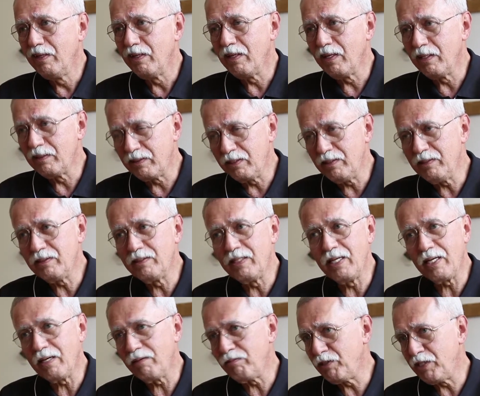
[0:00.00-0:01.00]
And since
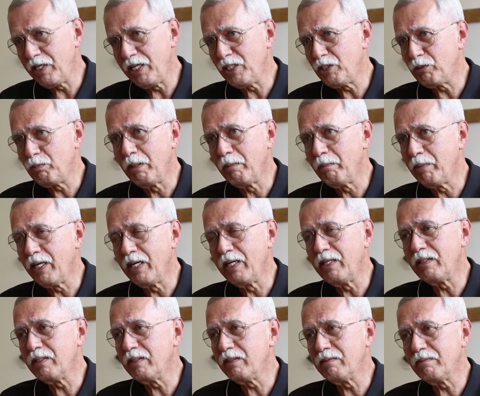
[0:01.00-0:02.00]
then I've changed my
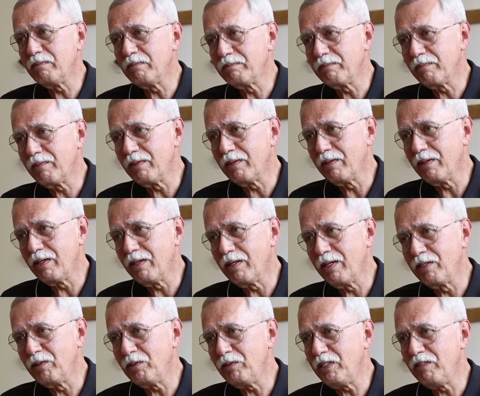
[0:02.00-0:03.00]
mind.
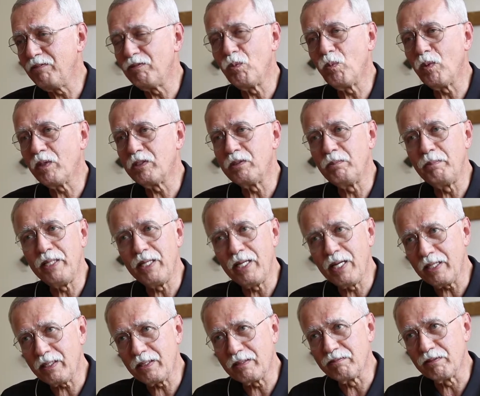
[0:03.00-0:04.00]
I don't even want to be an
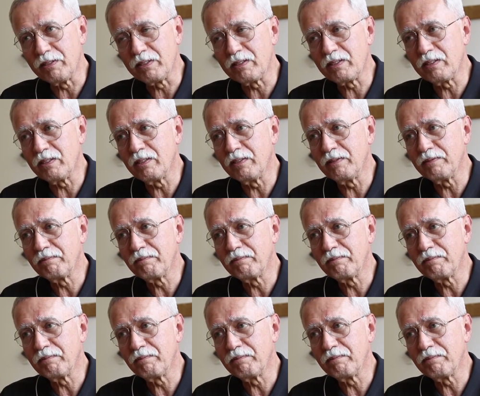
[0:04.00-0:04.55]
activist.